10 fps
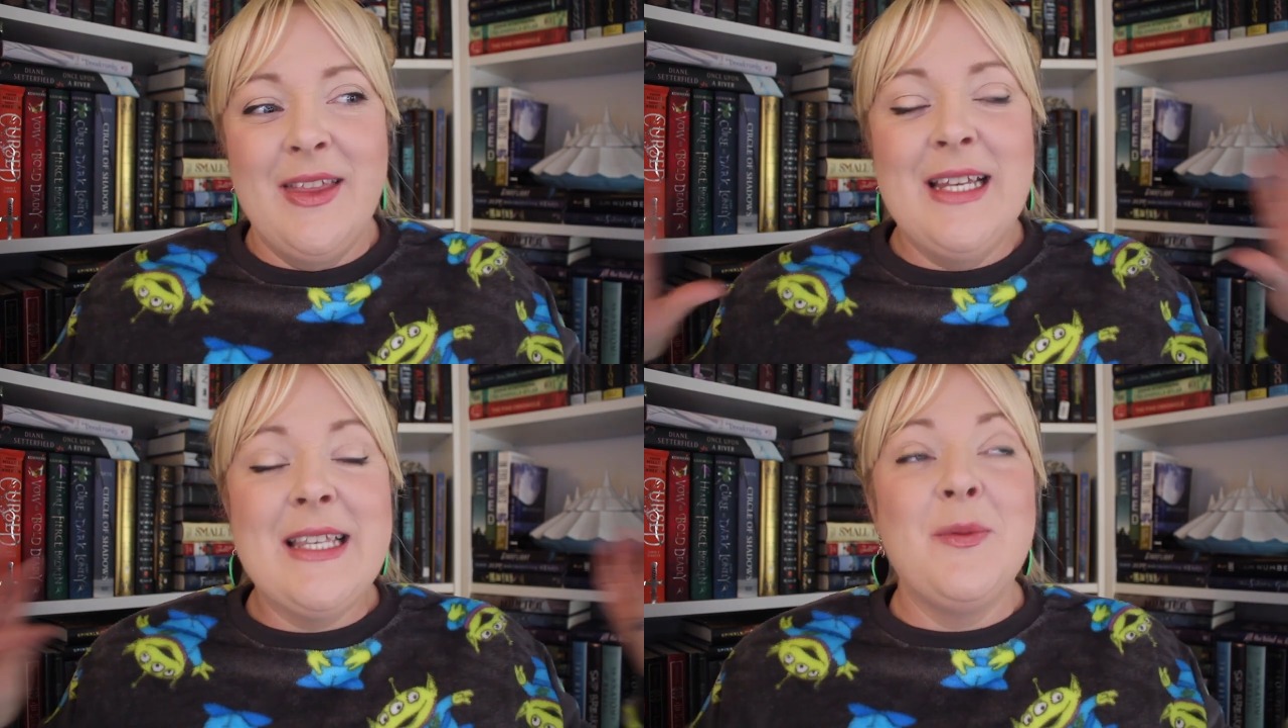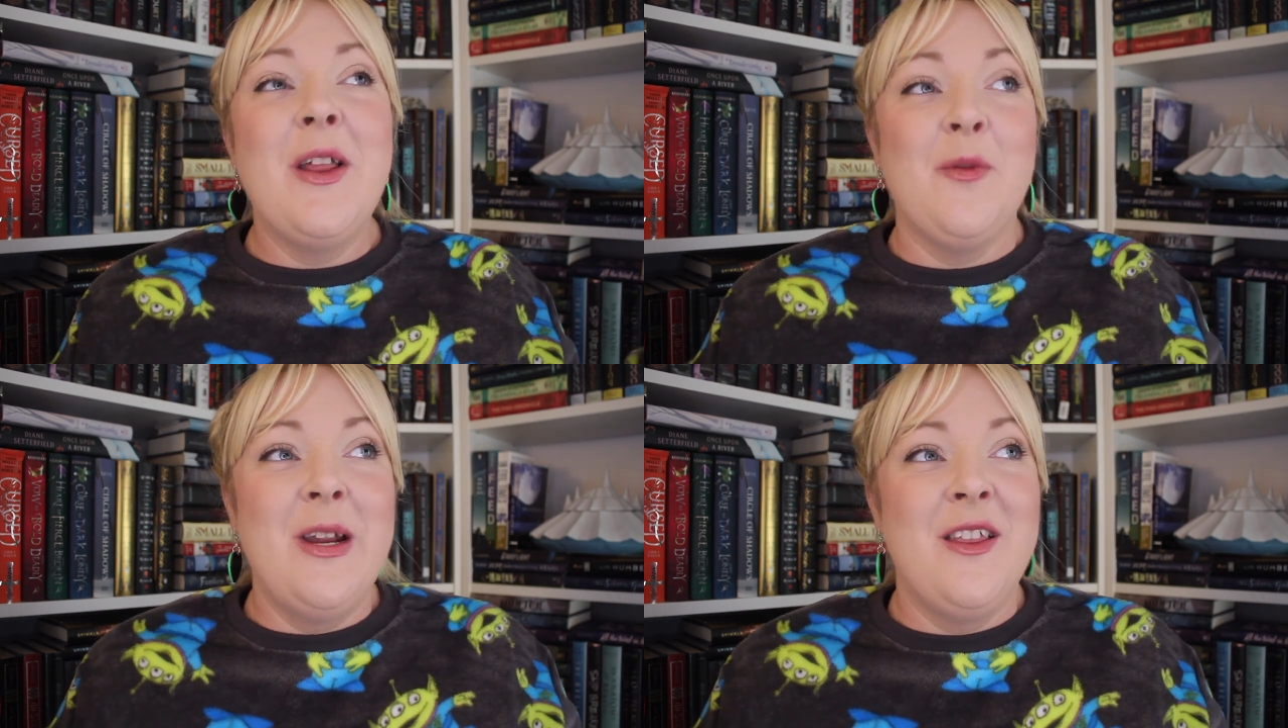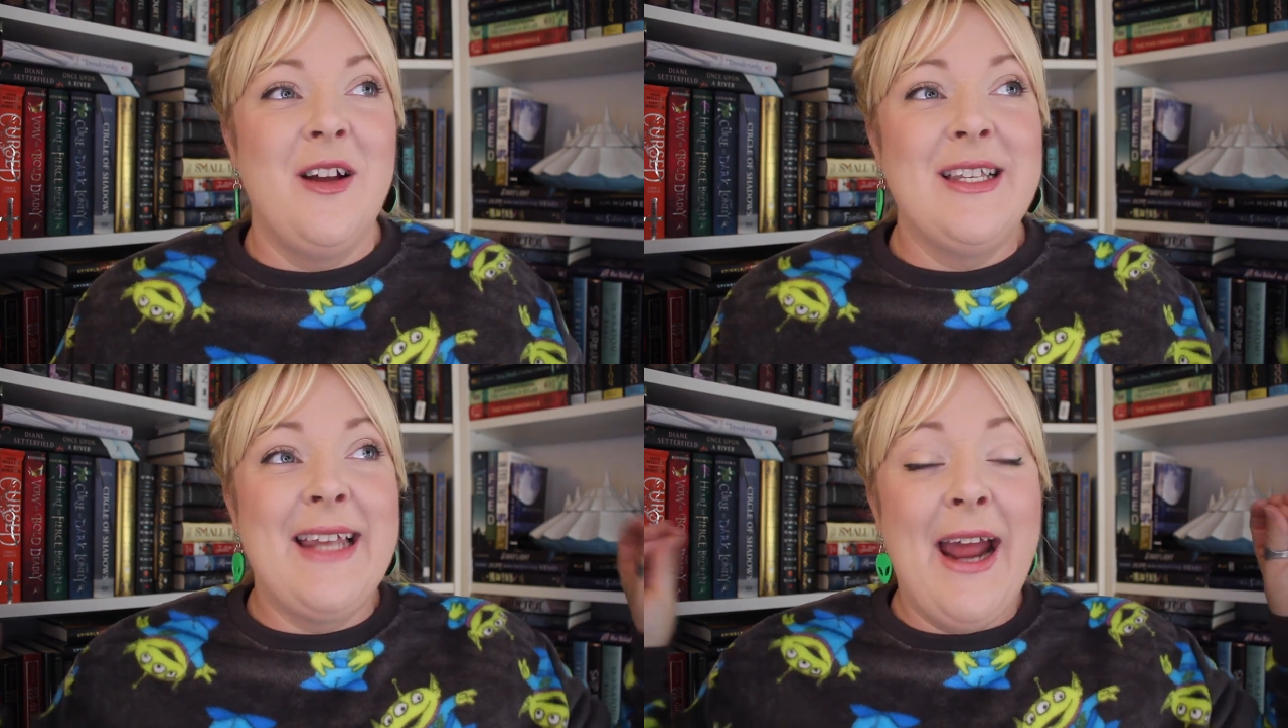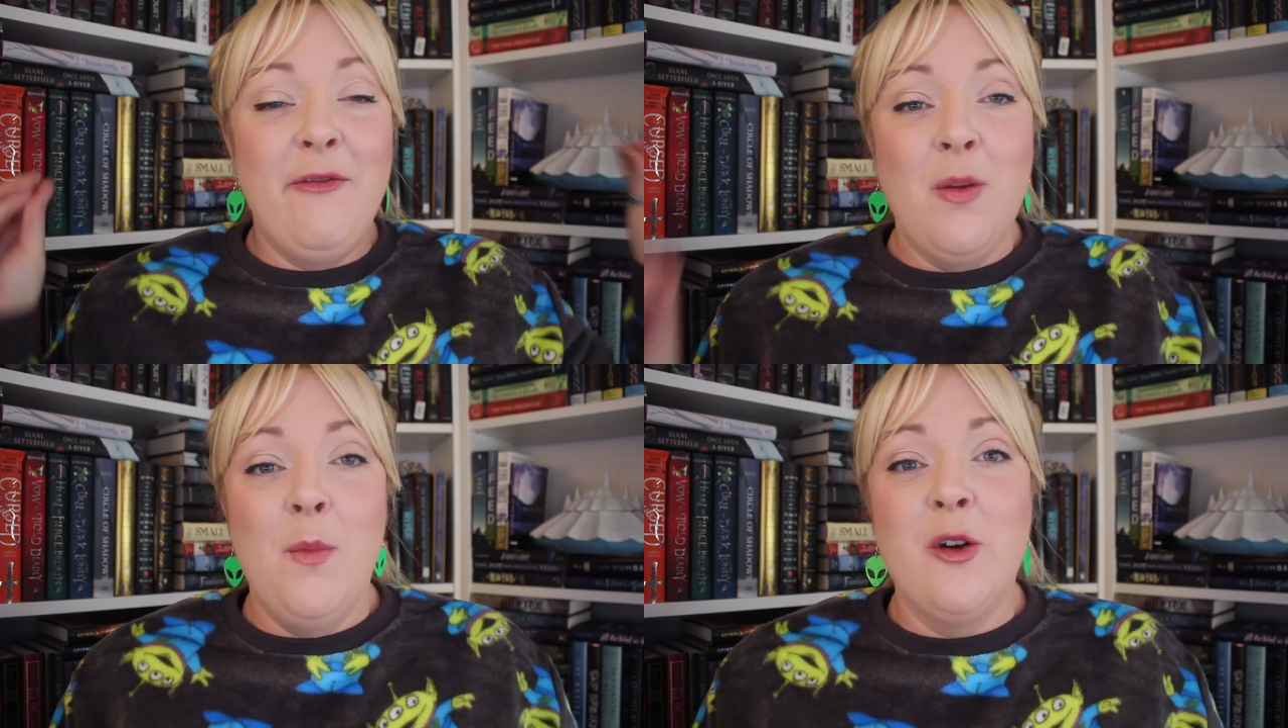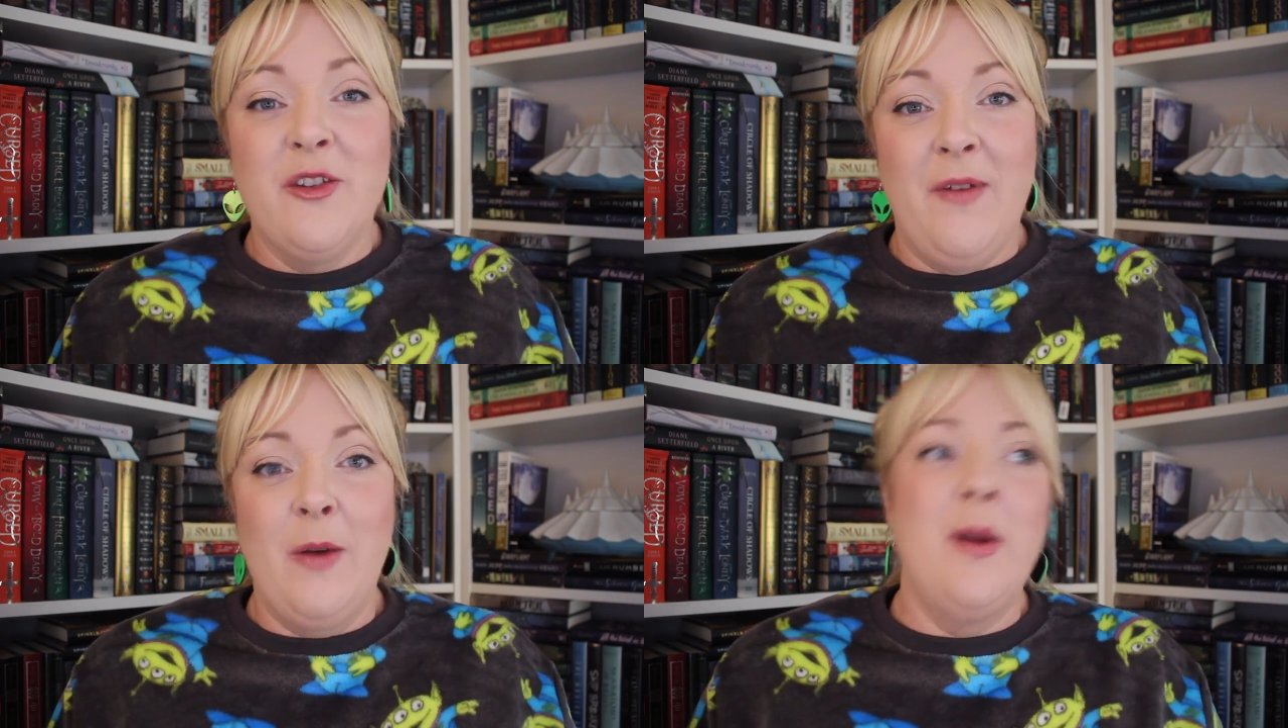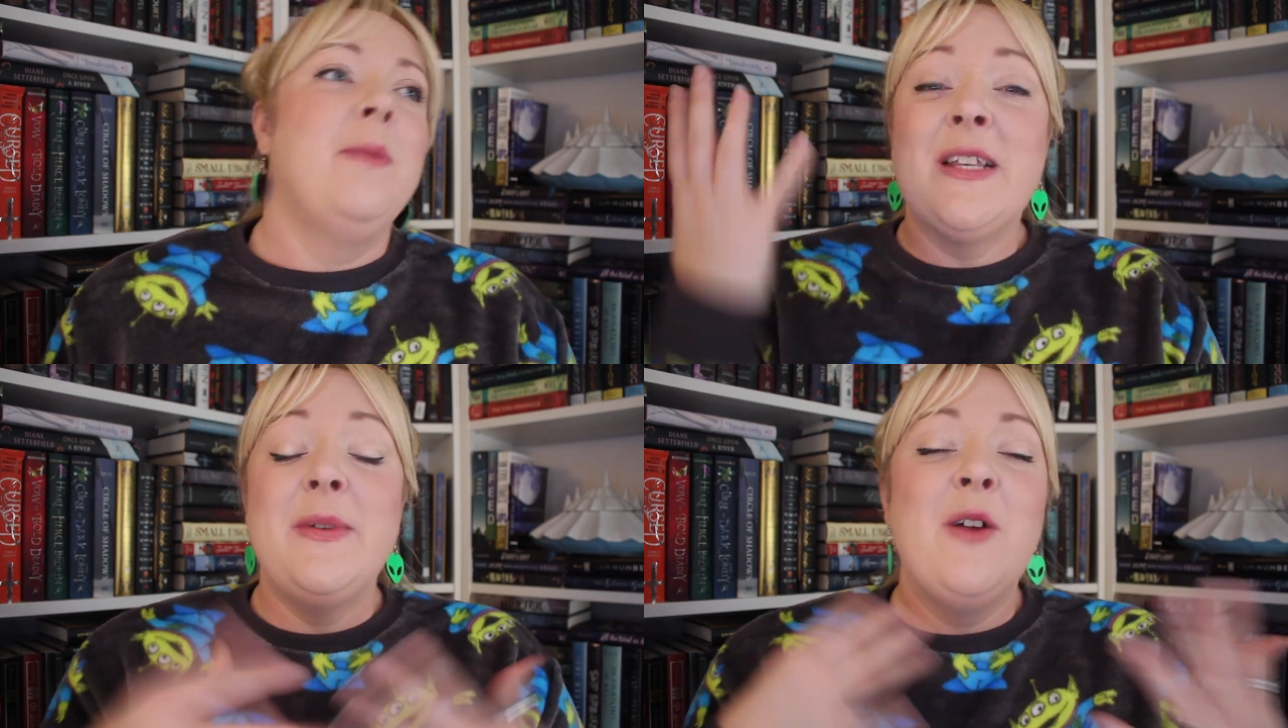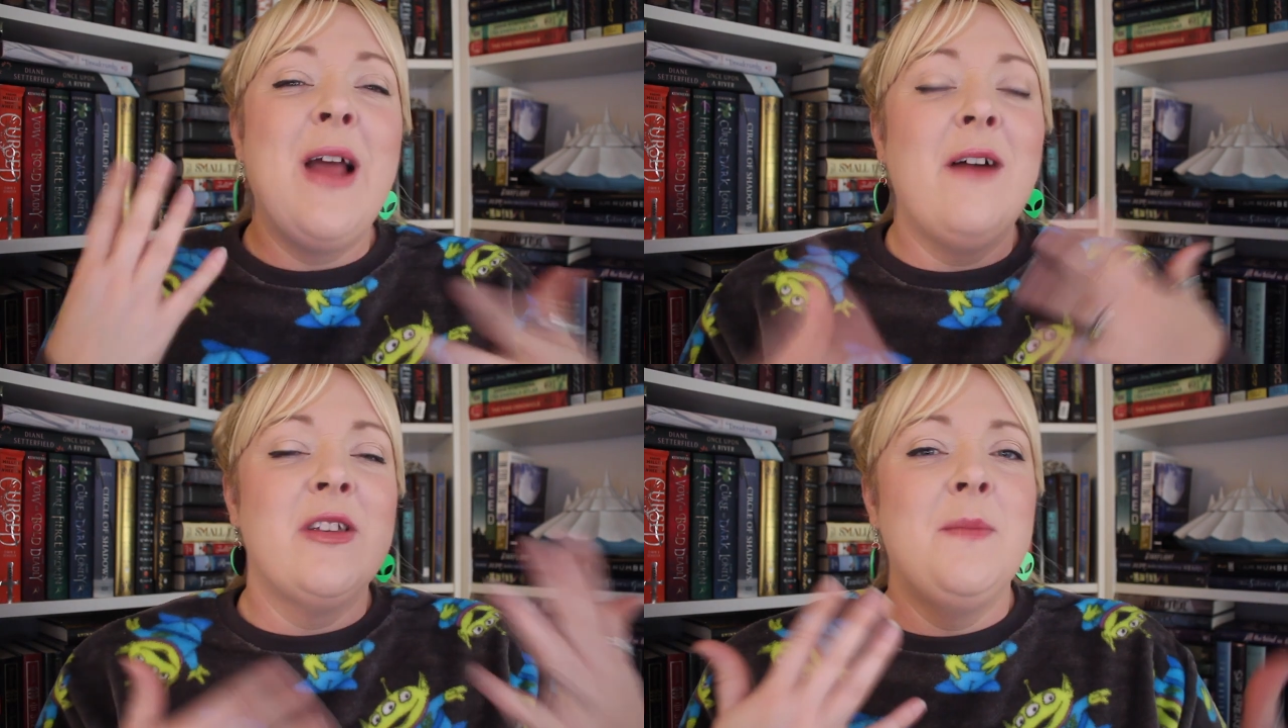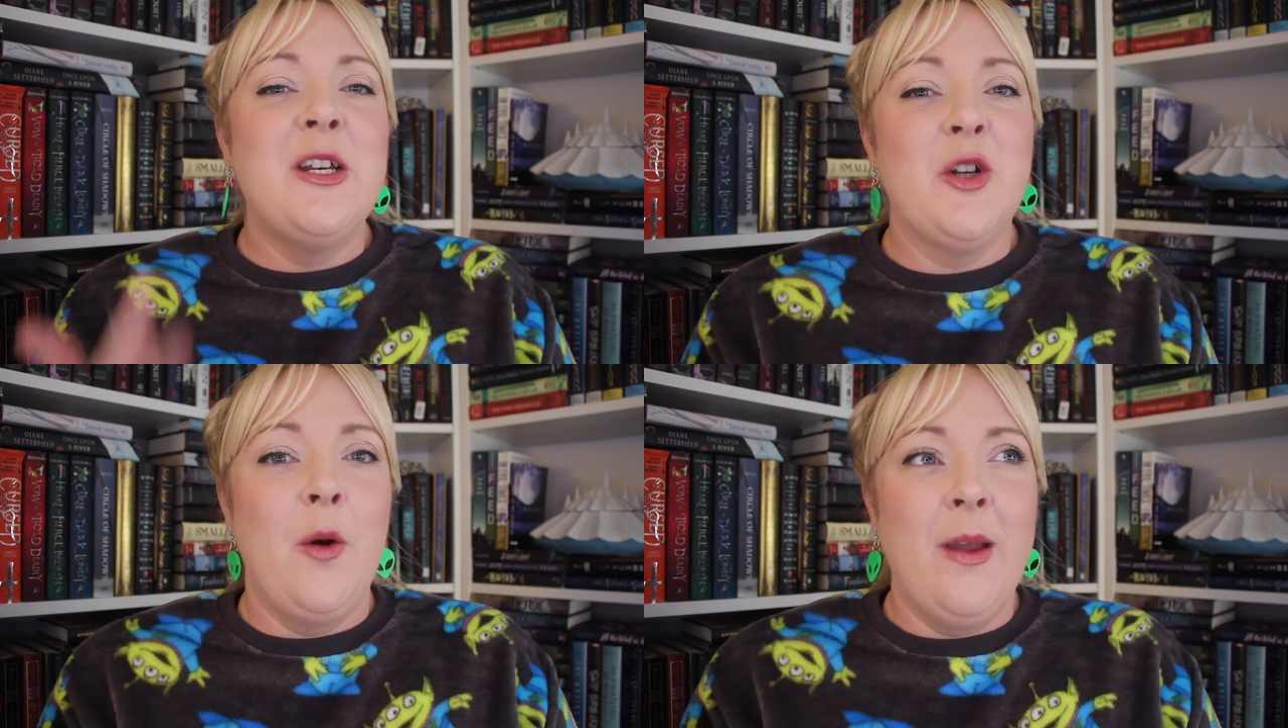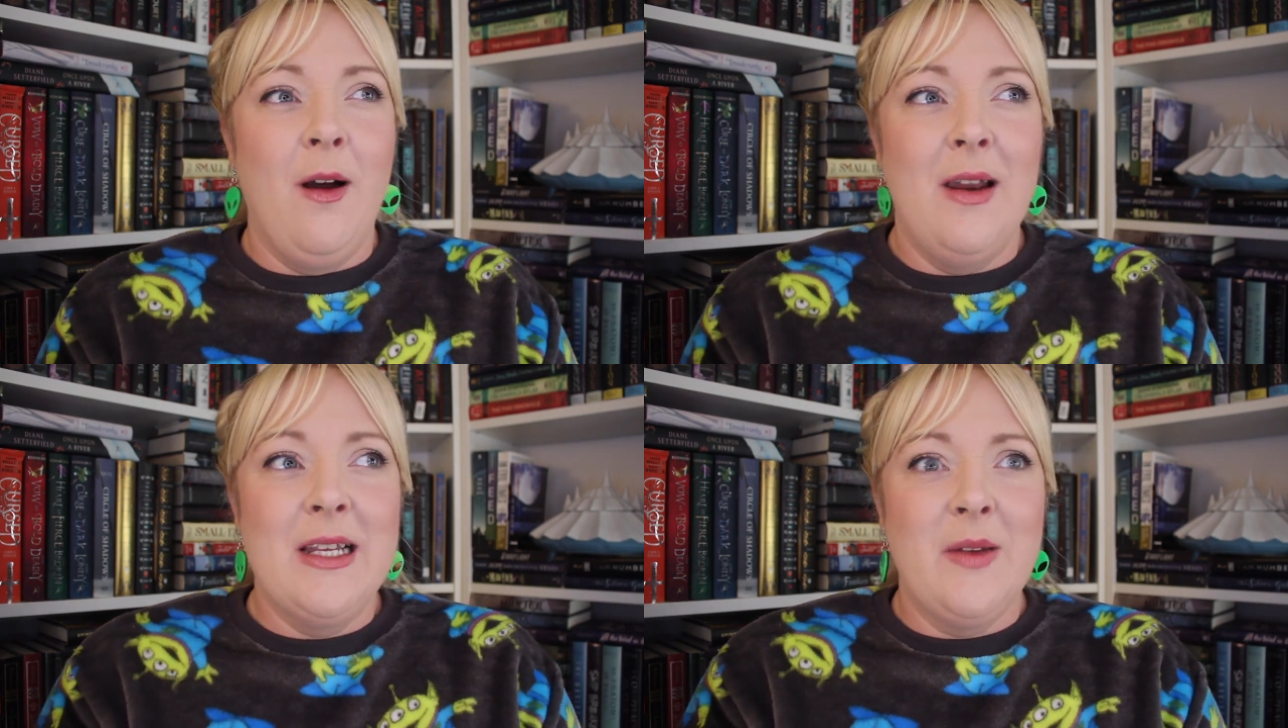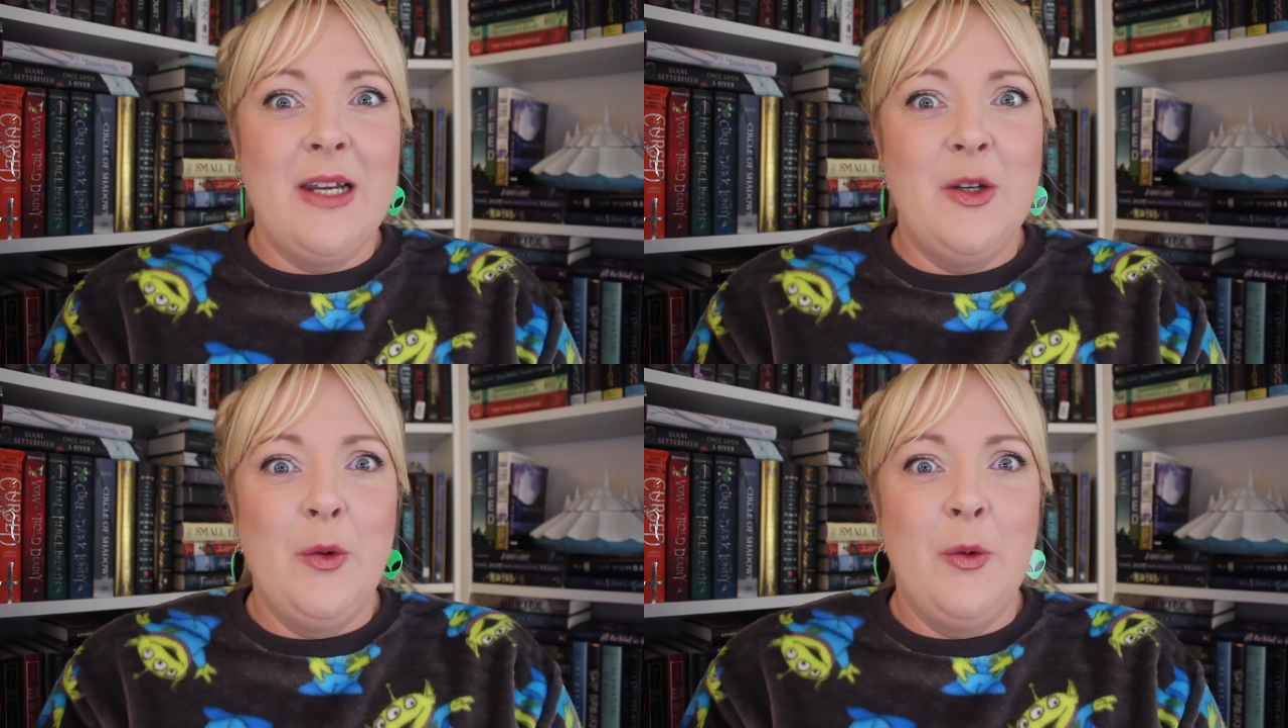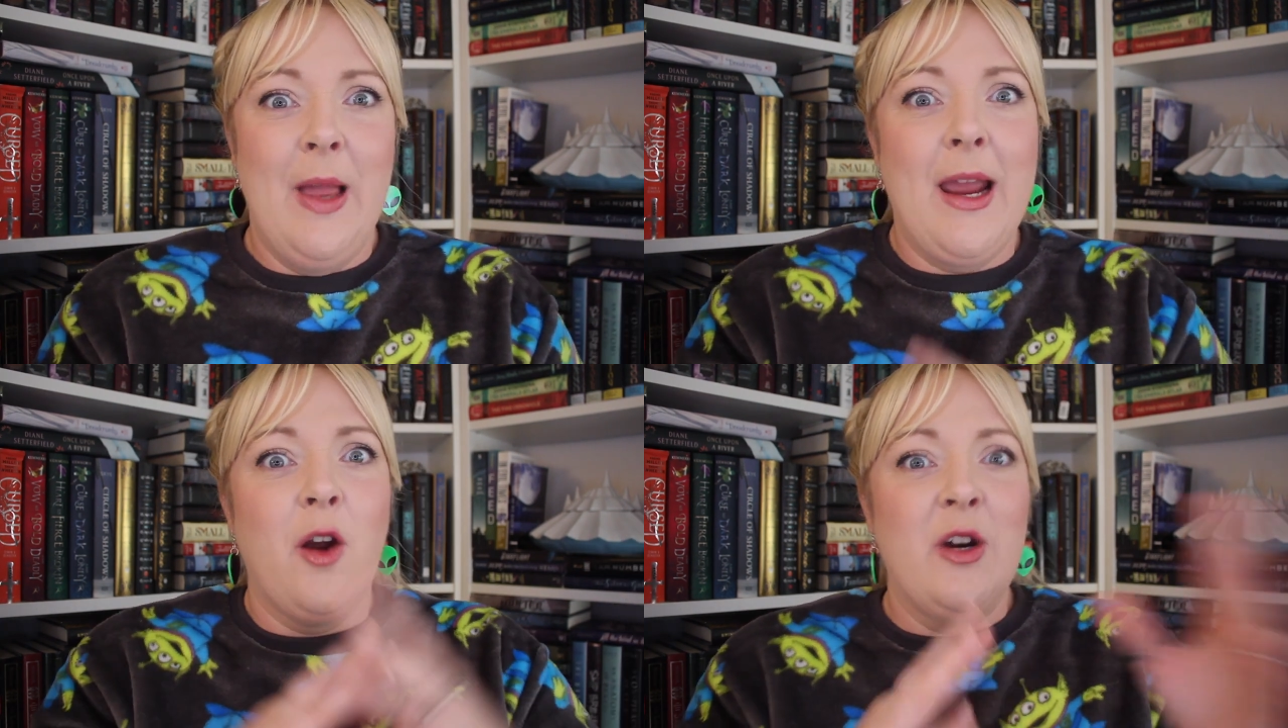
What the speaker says: This is one of the readathons that I have the most fun with because we don't have as much going on as I do like at